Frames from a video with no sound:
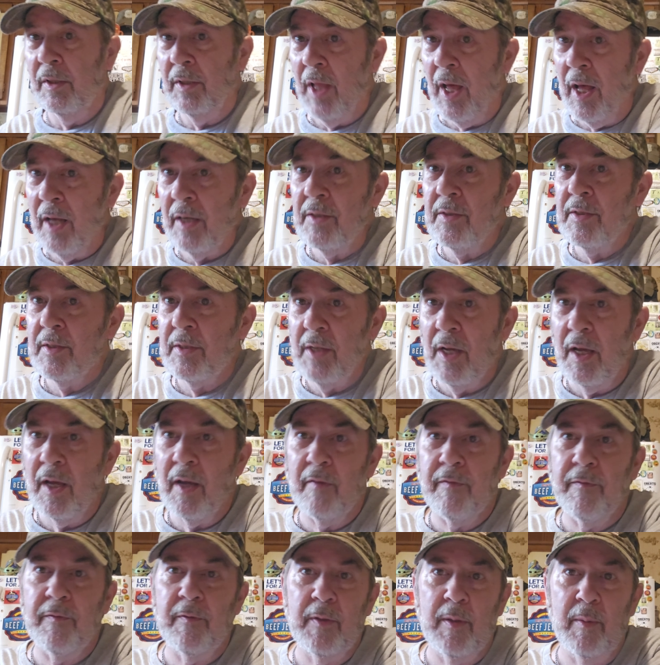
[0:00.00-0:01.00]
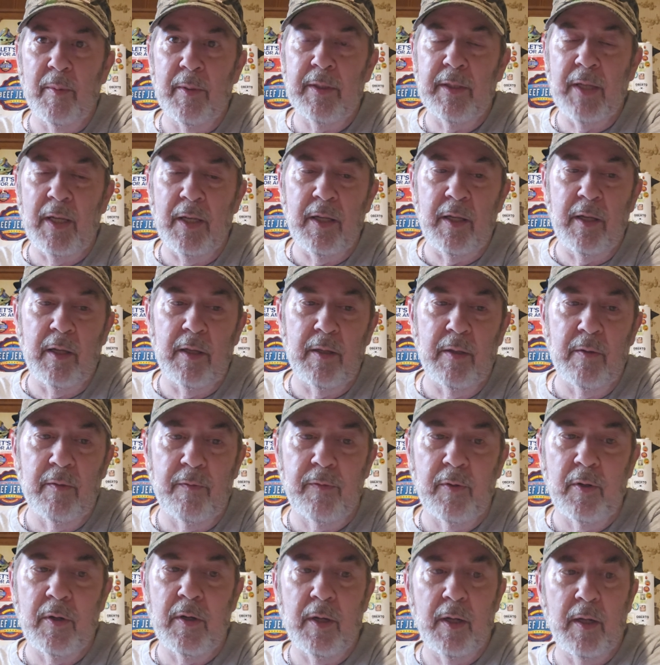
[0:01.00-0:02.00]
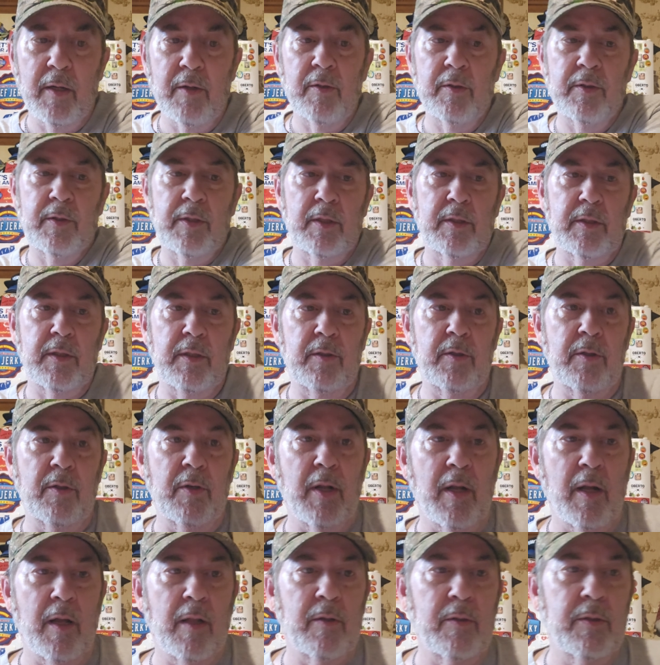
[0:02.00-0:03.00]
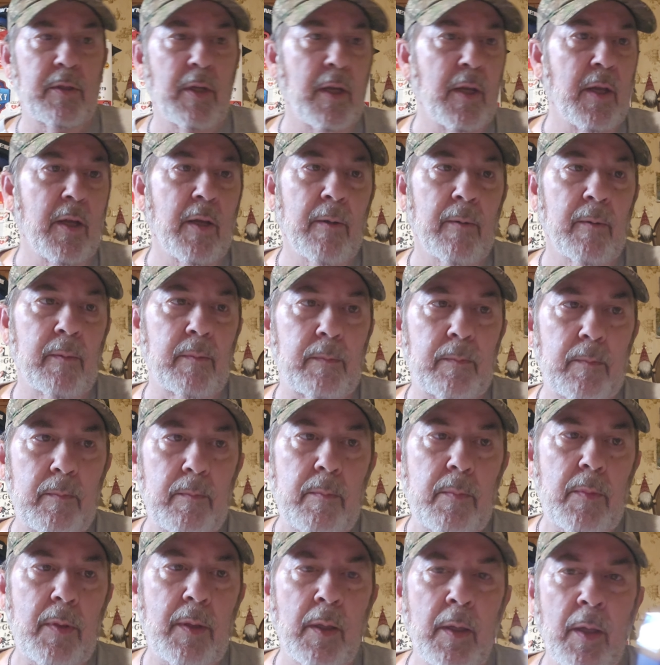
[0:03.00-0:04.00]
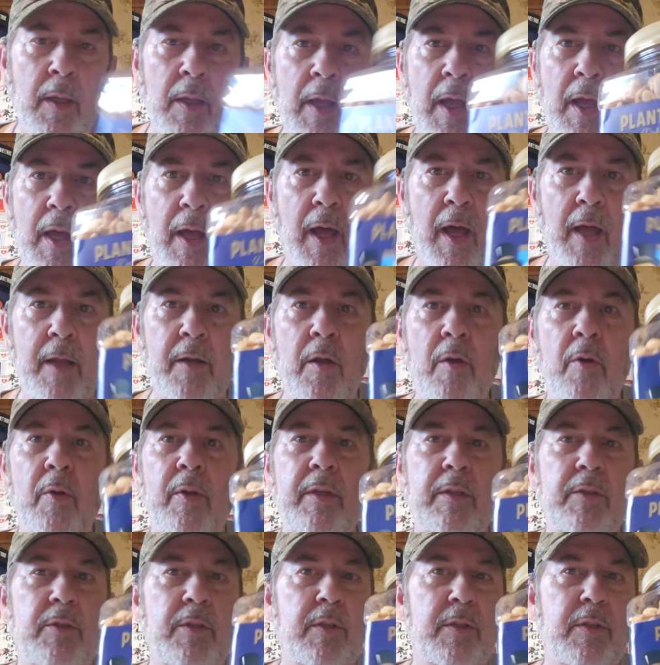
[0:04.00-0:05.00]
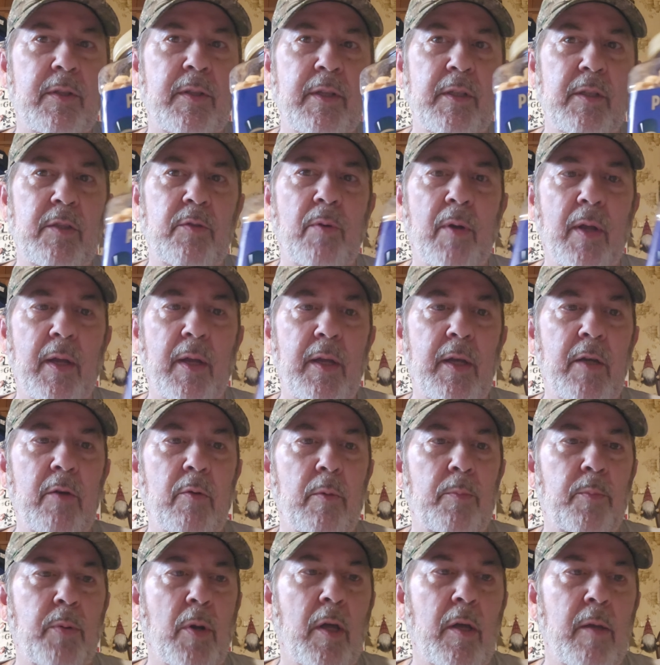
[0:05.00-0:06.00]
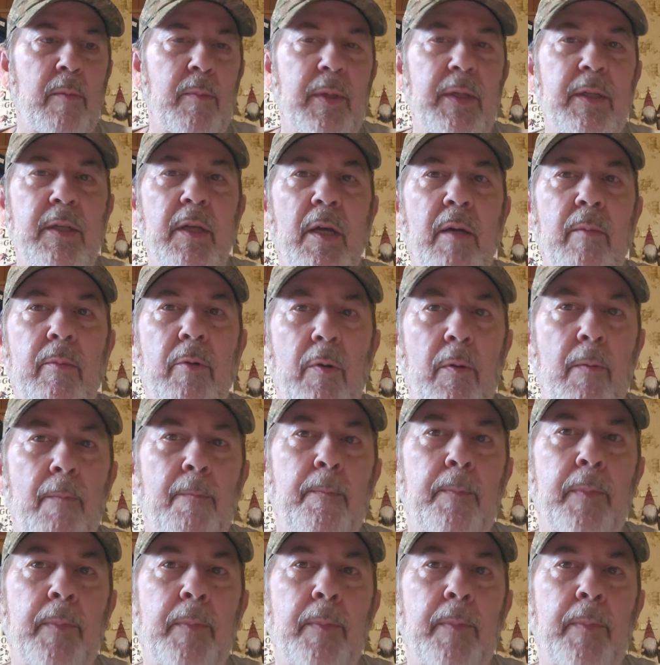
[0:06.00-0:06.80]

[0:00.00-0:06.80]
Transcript: a lot of stuff, let me tell you, for $162. I know just this right here would probably be double